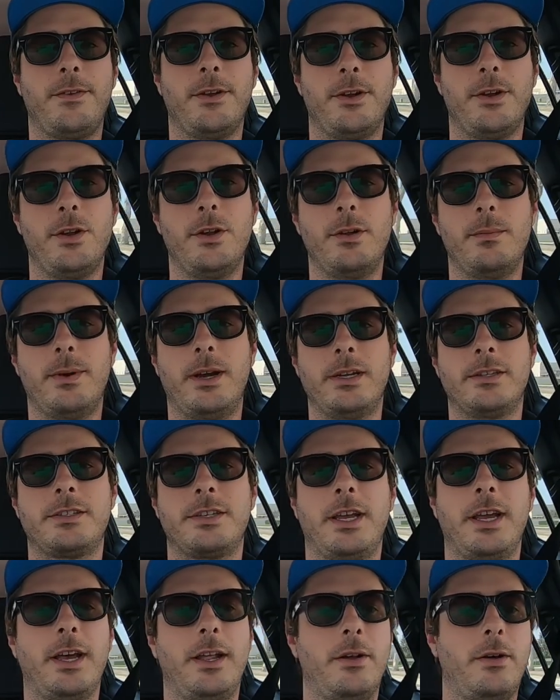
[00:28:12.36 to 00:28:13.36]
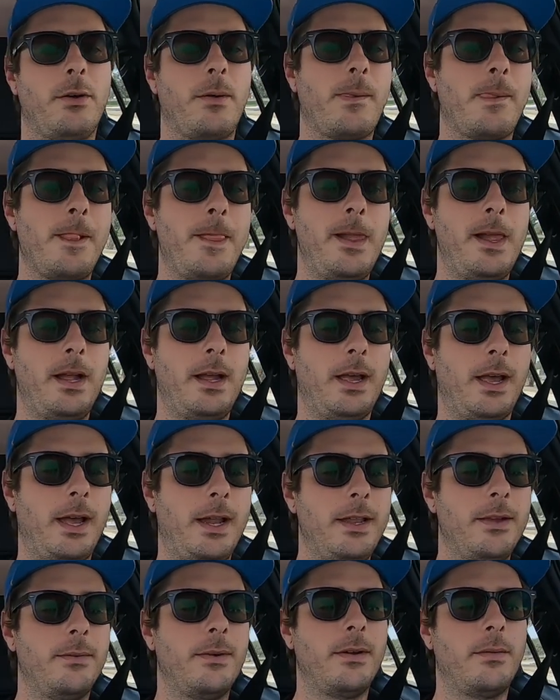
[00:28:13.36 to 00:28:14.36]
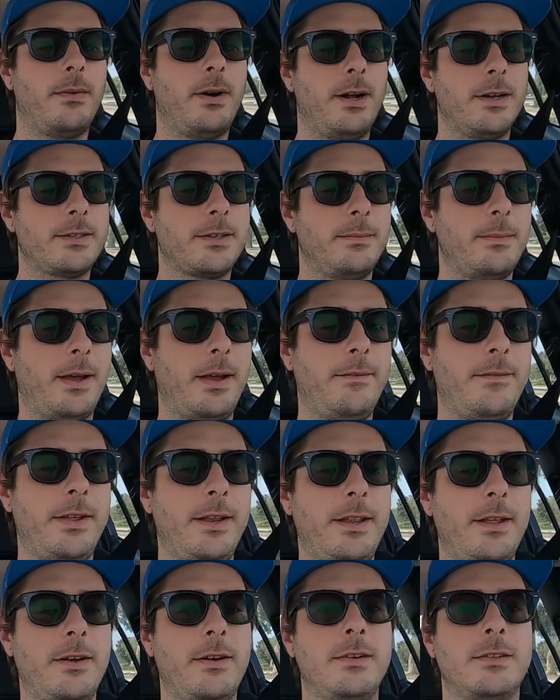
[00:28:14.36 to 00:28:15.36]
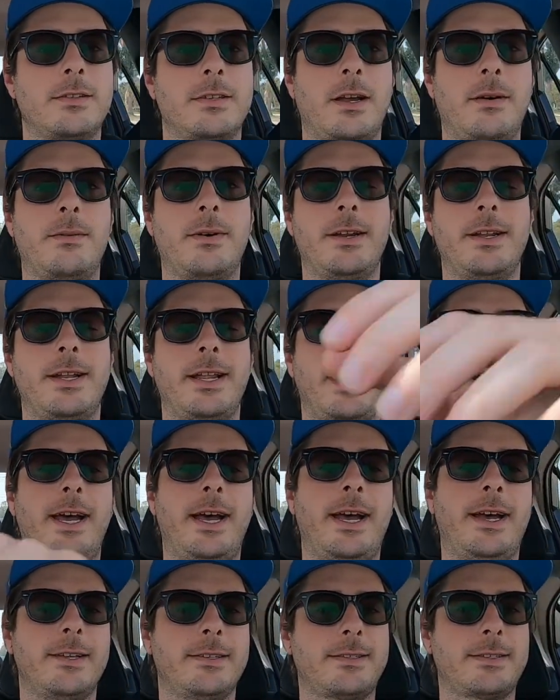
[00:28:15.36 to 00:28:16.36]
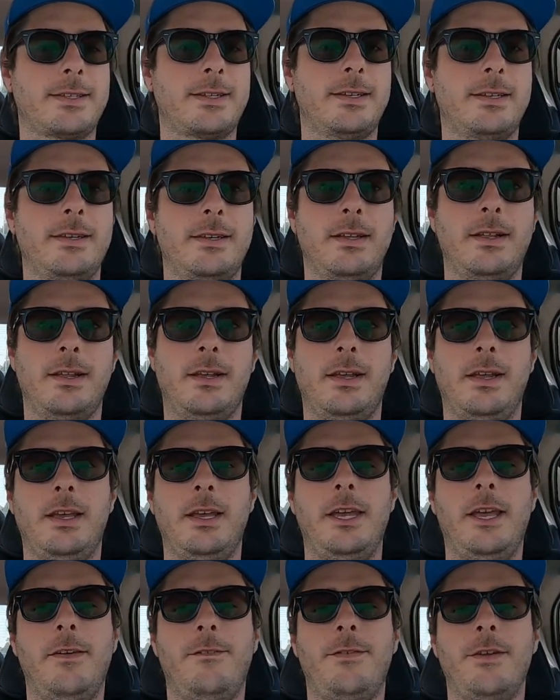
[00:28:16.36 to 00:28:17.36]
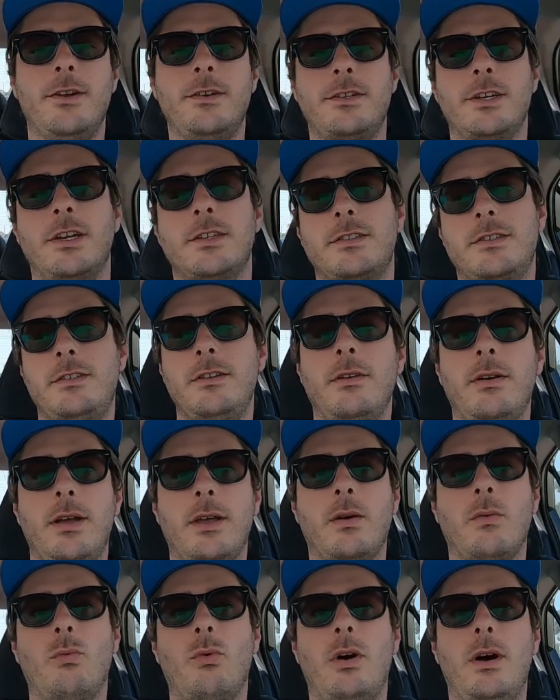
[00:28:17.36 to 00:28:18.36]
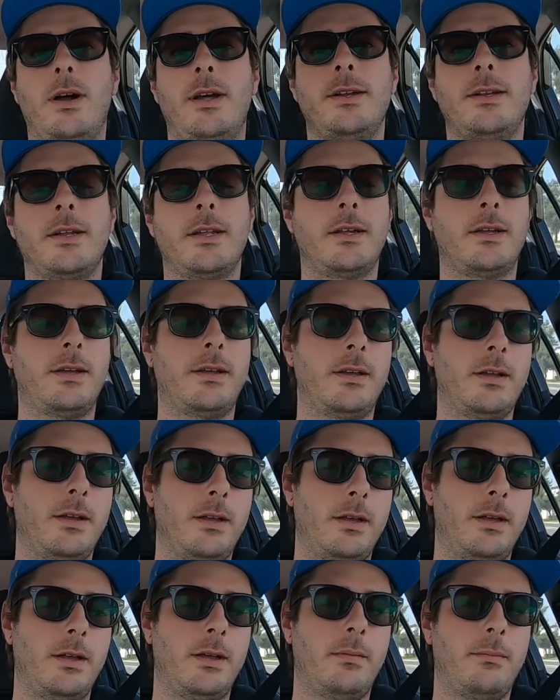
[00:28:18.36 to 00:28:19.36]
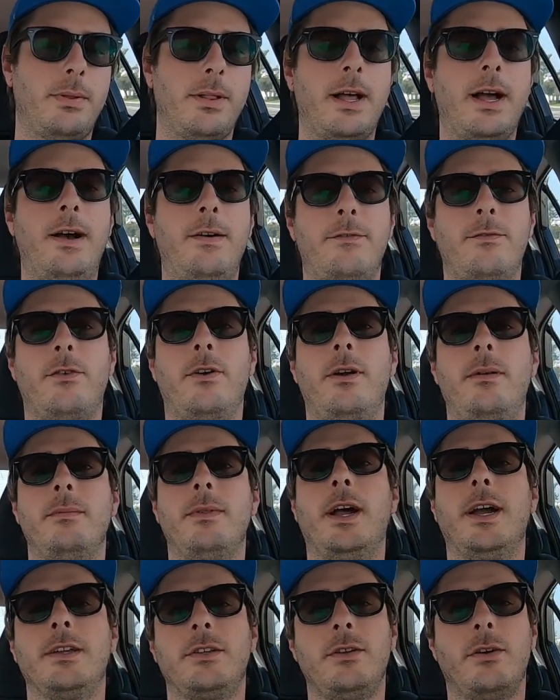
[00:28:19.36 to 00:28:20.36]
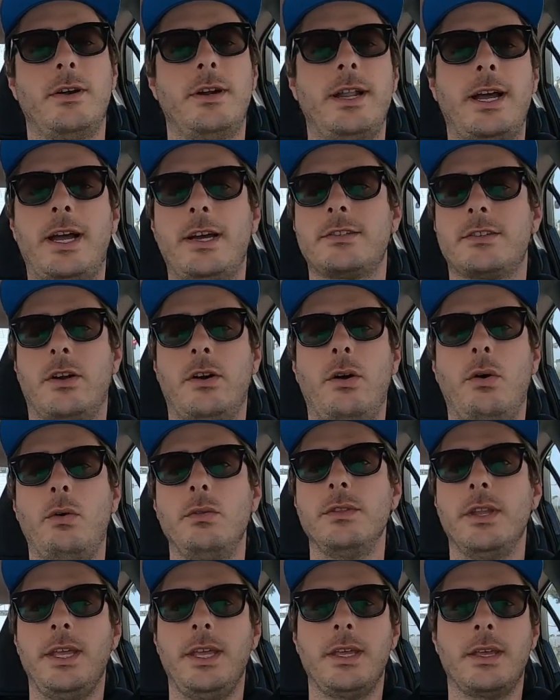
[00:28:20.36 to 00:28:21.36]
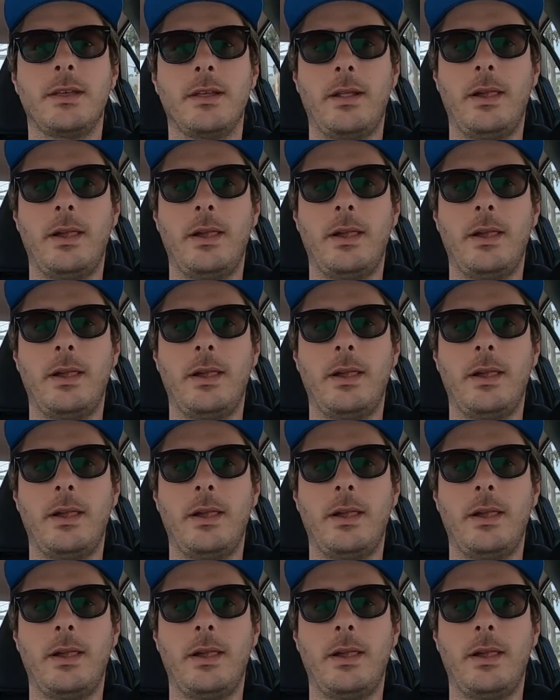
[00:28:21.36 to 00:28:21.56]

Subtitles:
you're new to my channel, anyone watching my videos, I wanted to ask, if you're just doing one platform like Doordash only,